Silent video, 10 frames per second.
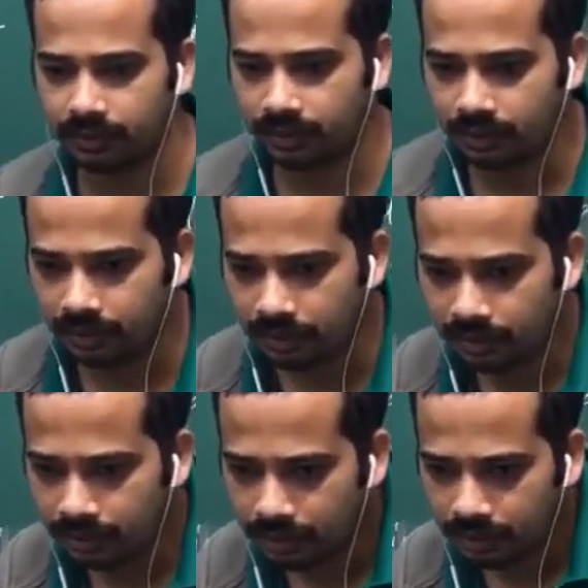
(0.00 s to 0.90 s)
So
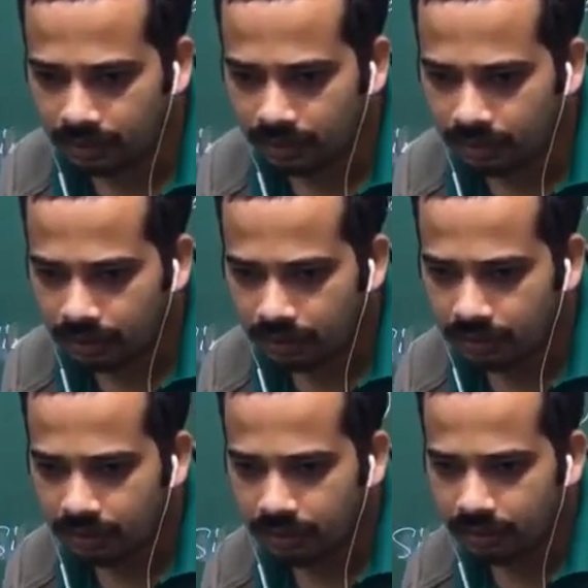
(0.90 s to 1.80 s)
Akash asked,
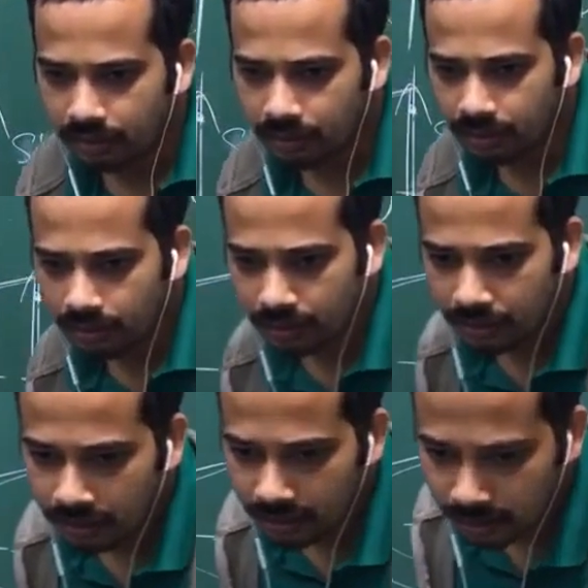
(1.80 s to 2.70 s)

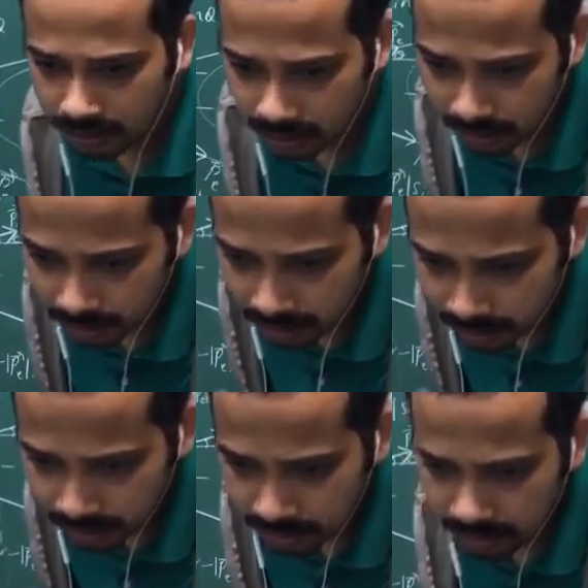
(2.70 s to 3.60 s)
uncertainty is in
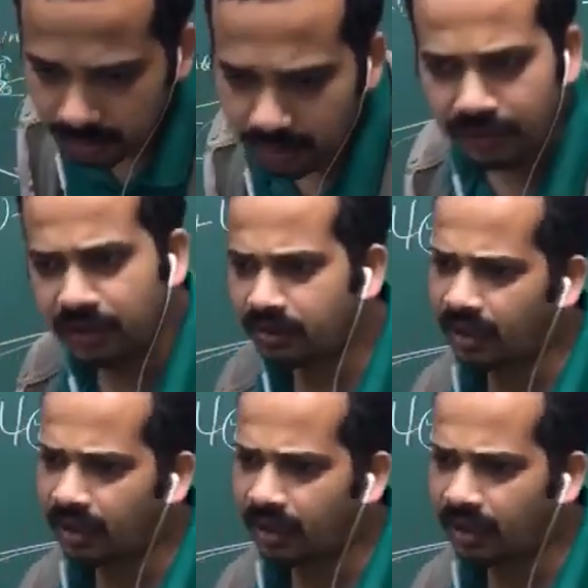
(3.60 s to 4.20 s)
nature or in